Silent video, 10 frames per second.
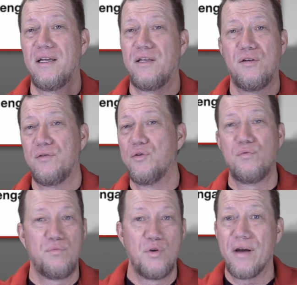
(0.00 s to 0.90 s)

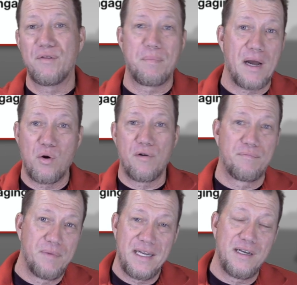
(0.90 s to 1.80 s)
You have the power of
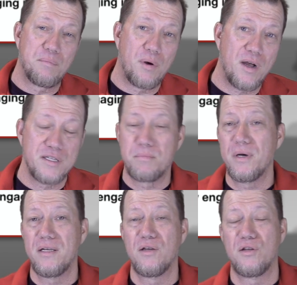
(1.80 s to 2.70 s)
hitting the pause
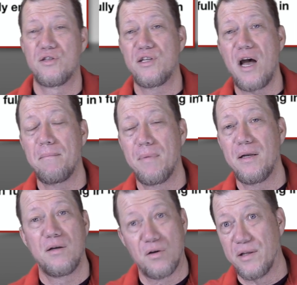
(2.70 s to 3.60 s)
button or the stop
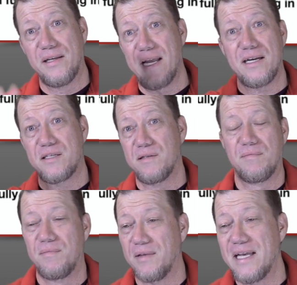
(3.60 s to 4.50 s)
button or the next
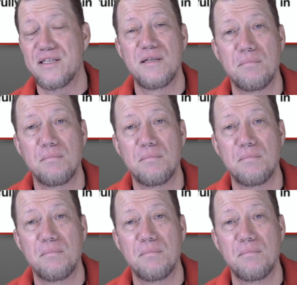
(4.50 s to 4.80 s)
lesson